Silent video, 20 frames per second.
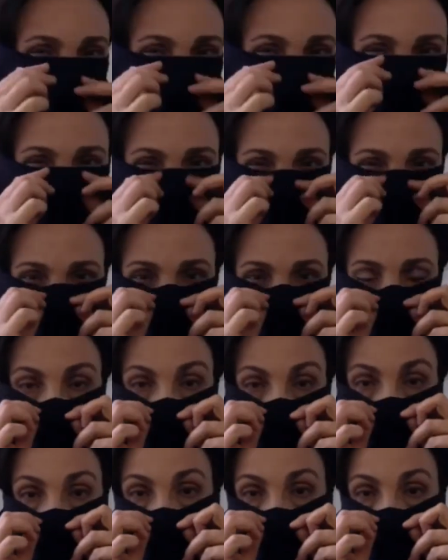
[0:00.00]
easy to
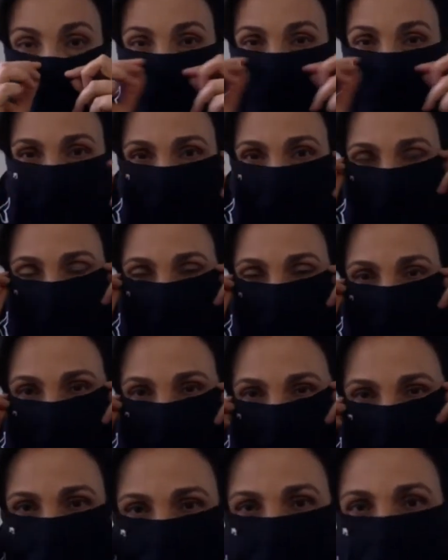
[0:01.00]
breathe.
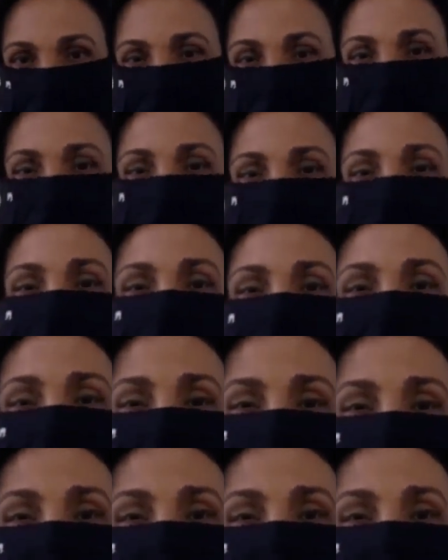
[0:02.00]
And again, you can